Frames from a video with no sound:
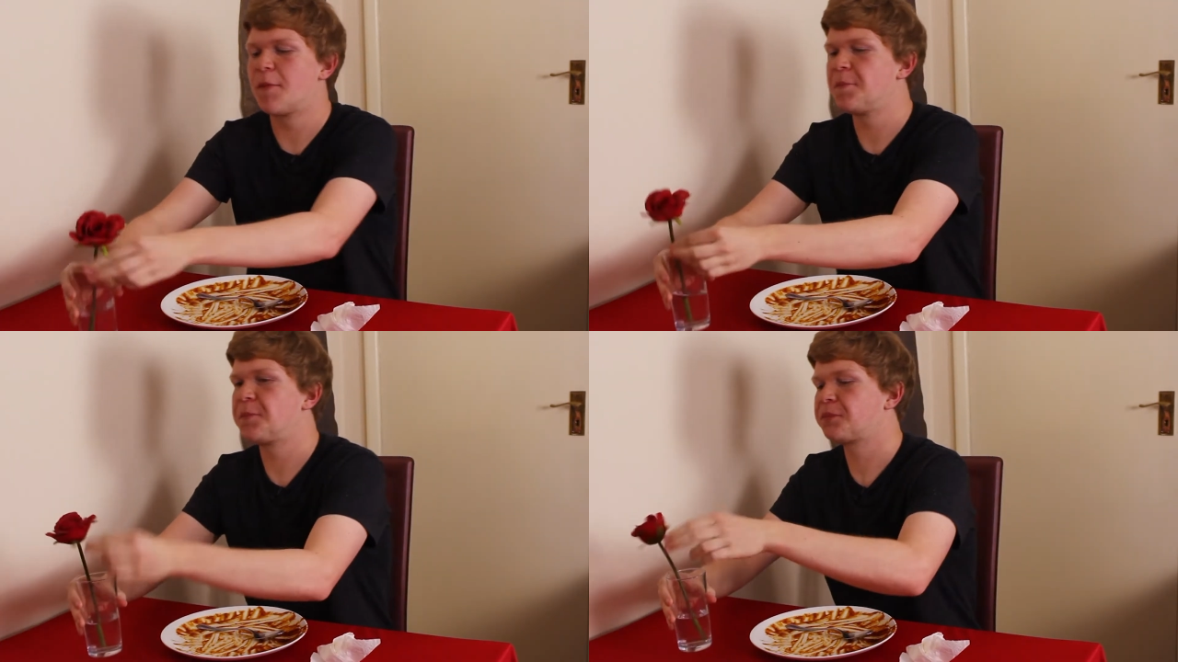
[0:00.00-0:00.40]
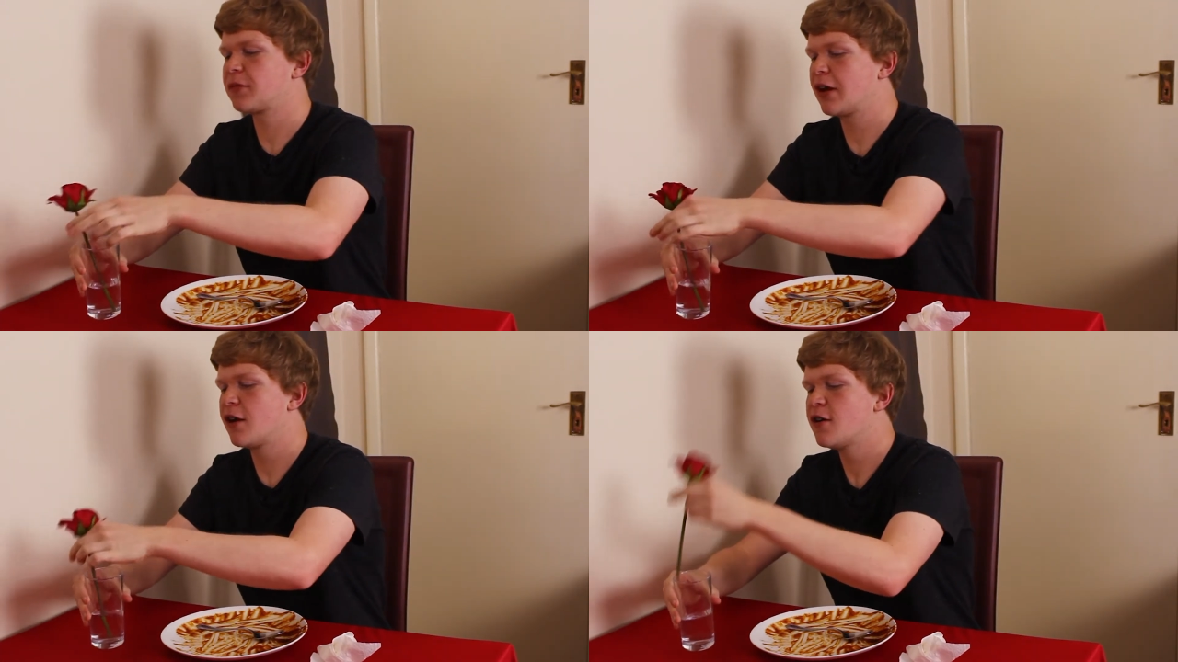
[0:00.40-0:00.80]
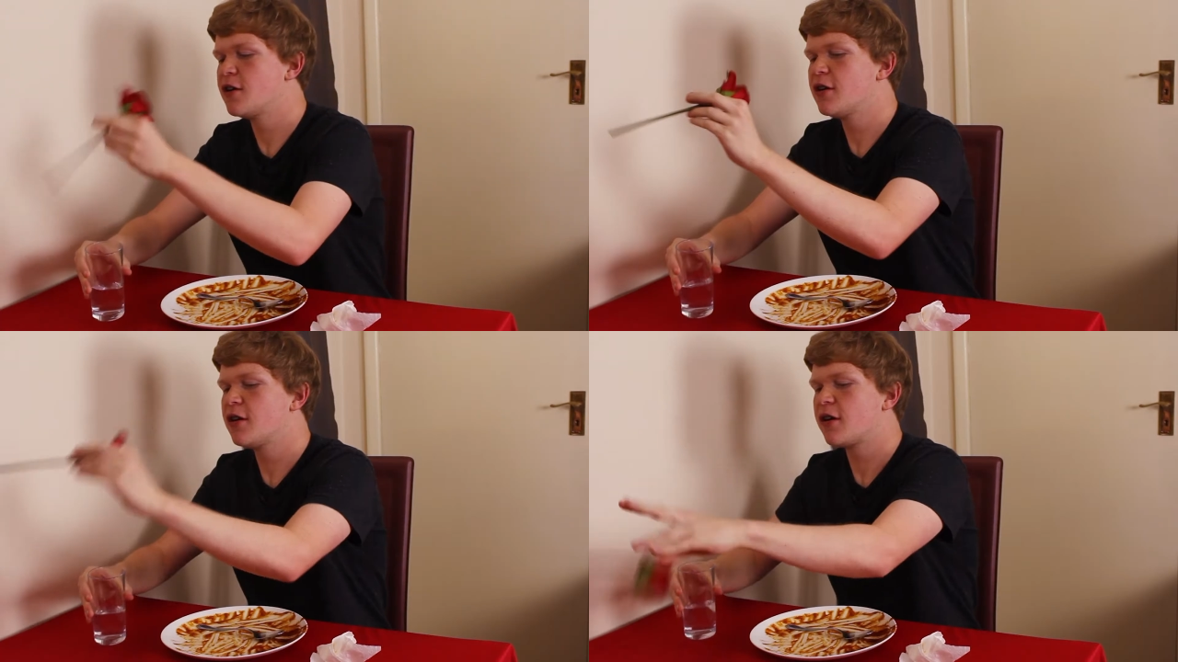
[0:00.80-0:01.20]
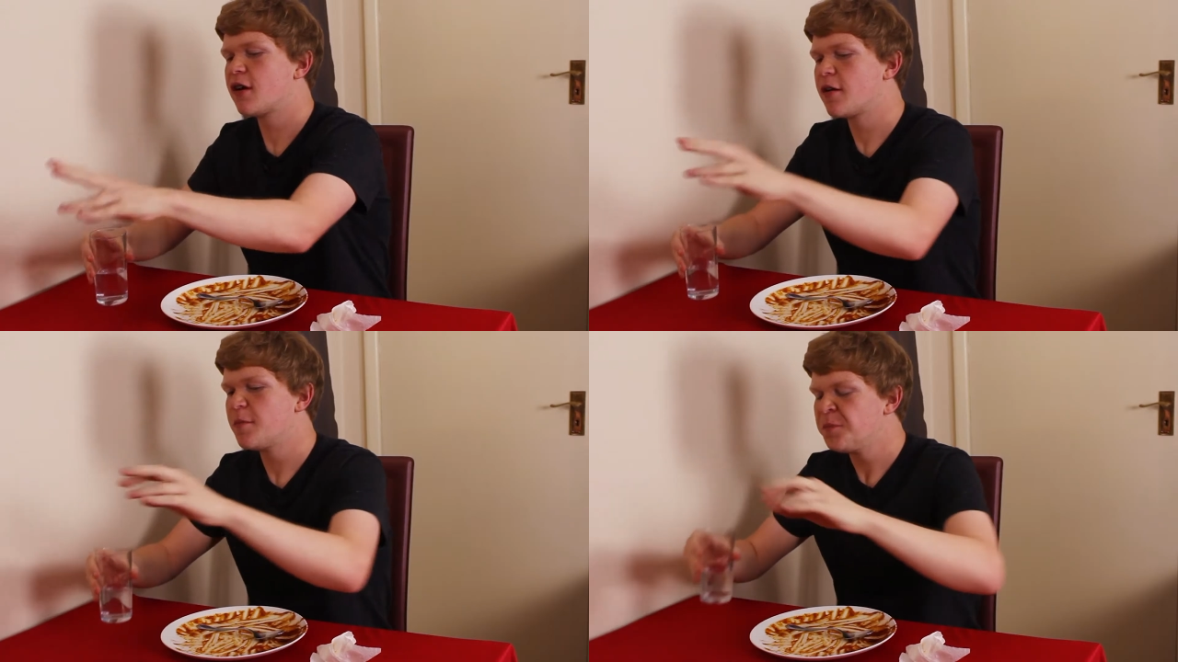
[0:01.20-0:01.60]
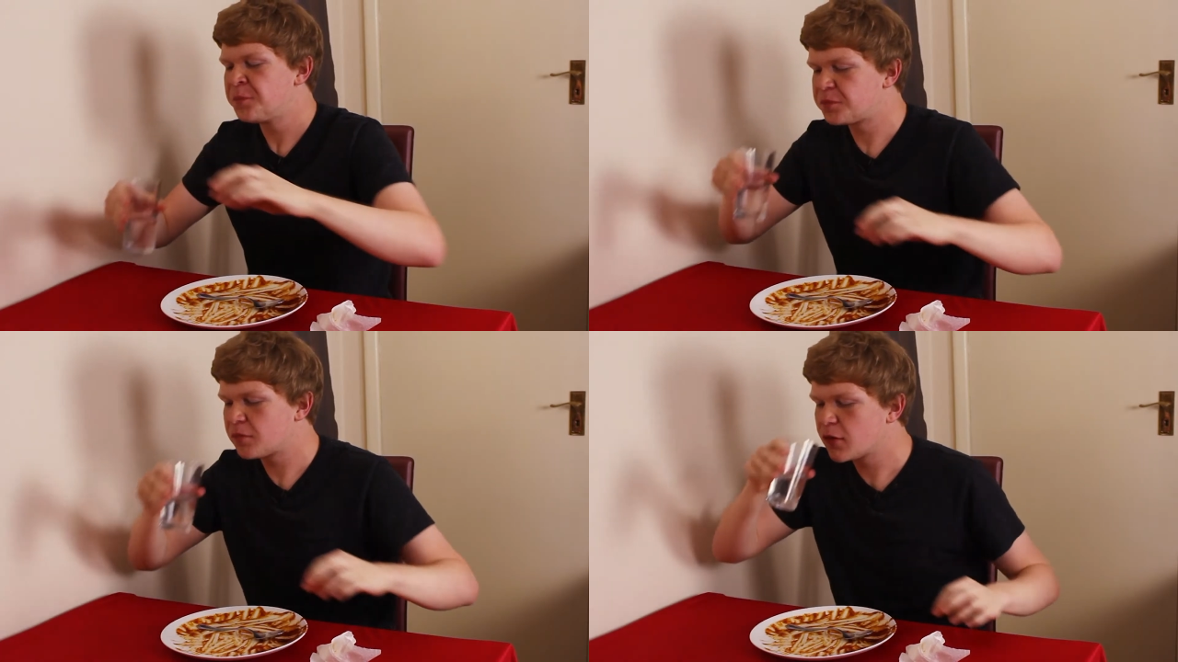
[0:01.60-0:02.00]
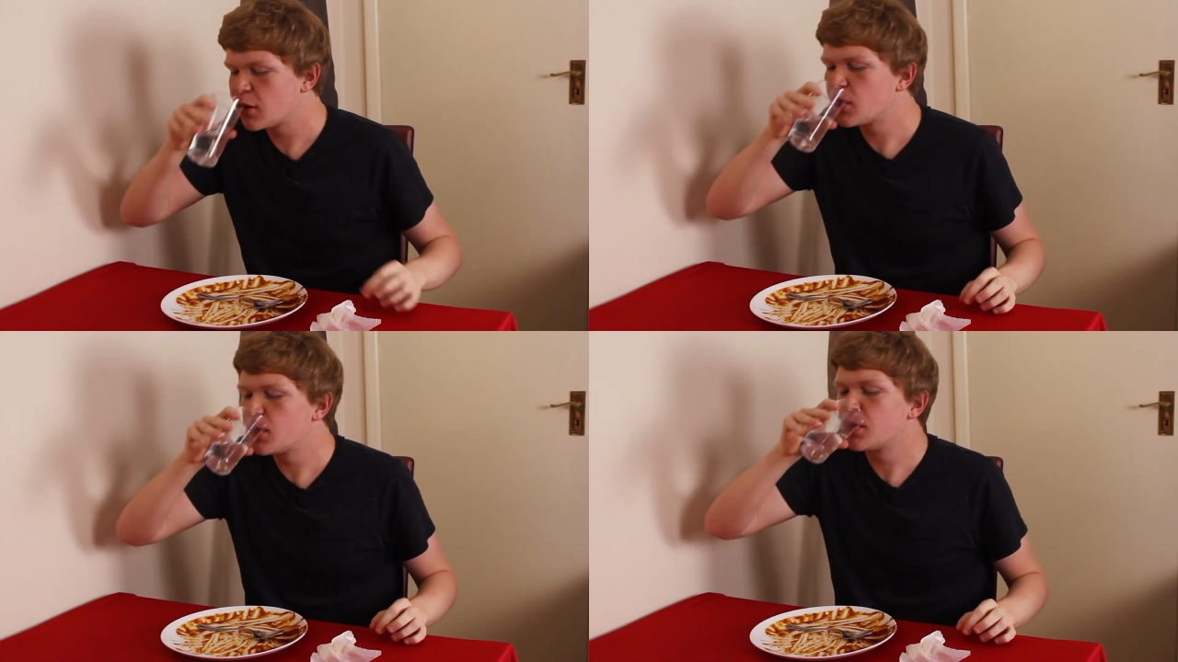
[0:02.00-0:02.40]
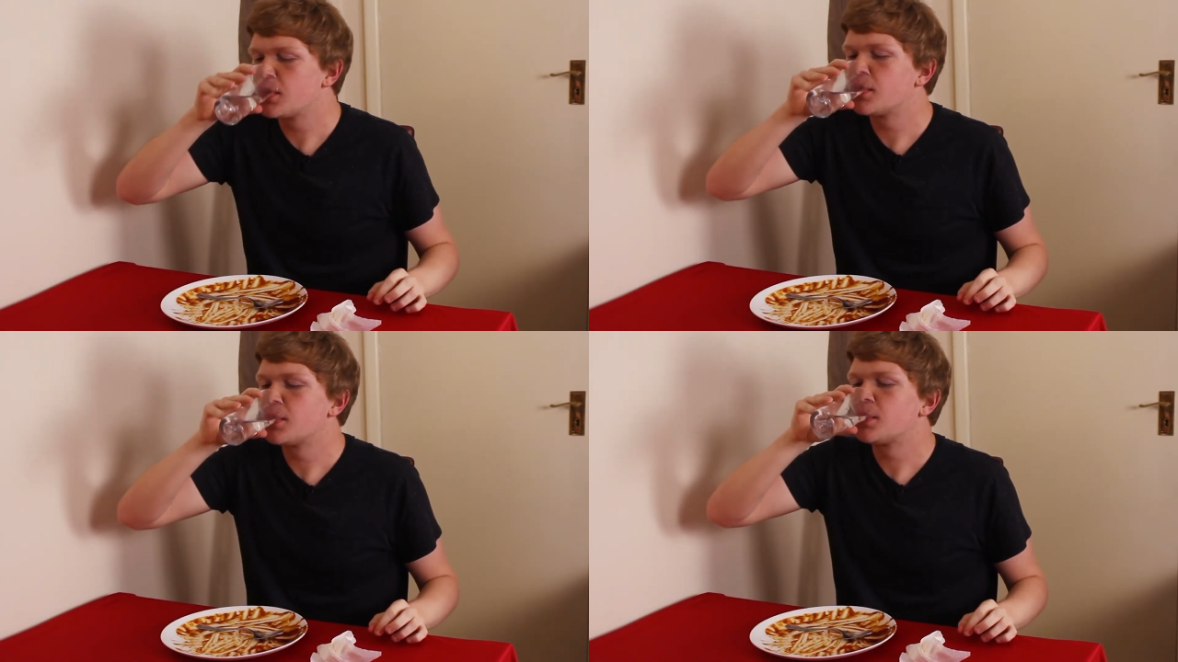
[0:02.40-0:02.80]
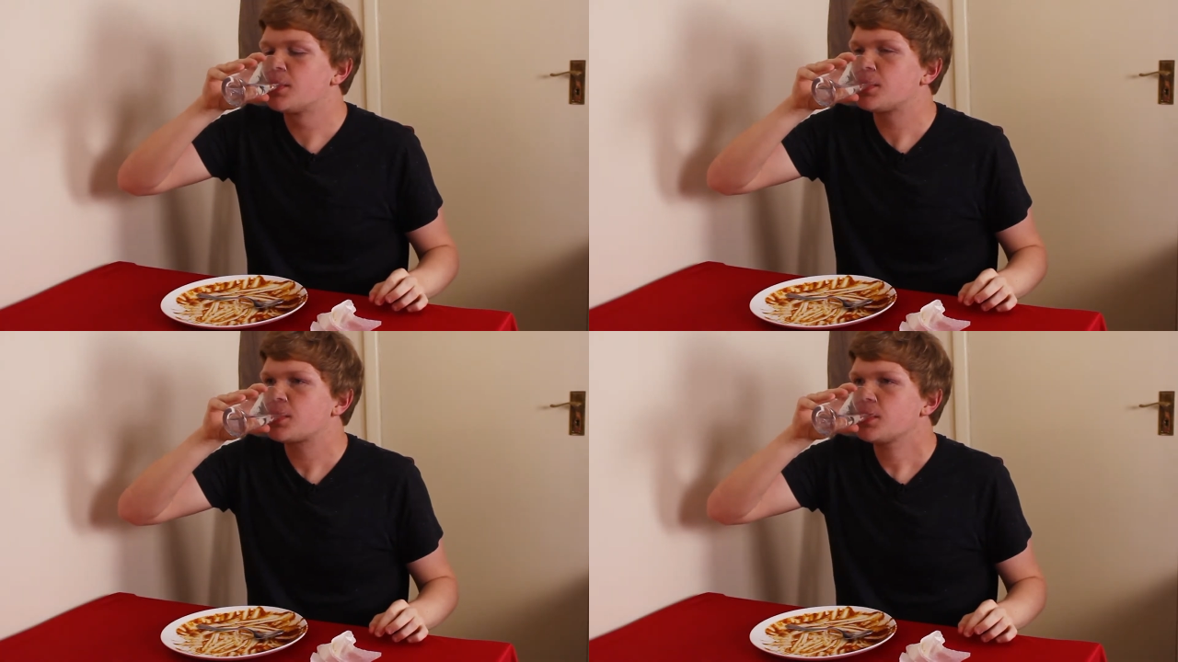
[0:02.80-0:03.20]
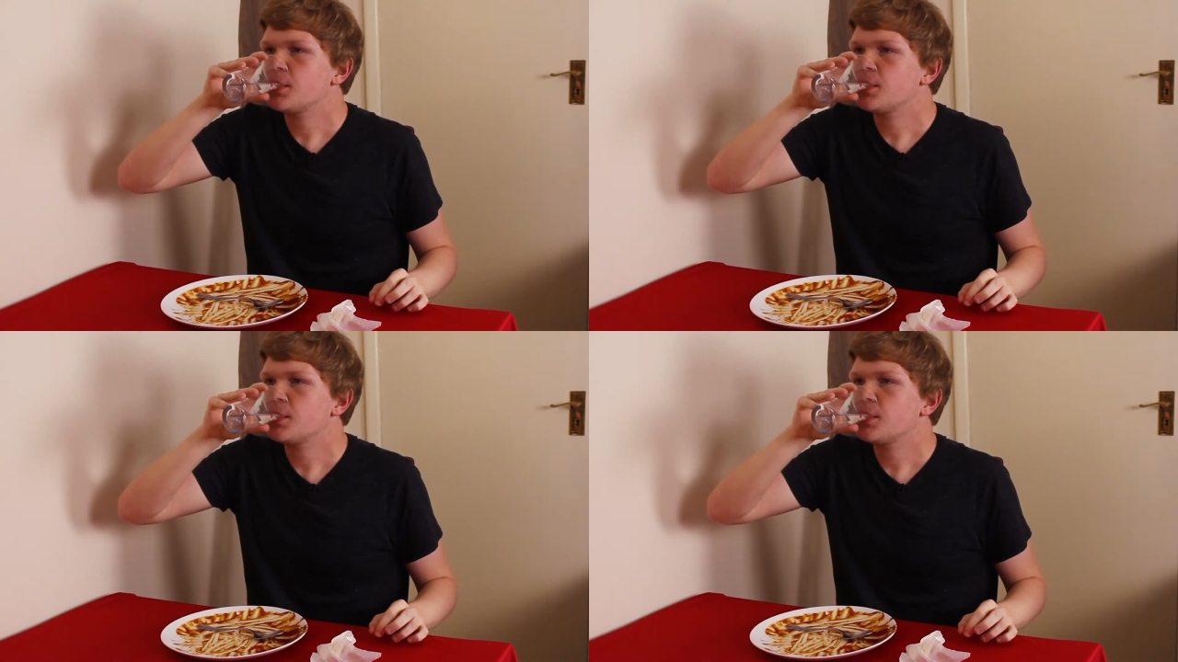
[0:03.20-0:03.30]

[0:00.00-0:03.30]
(silence)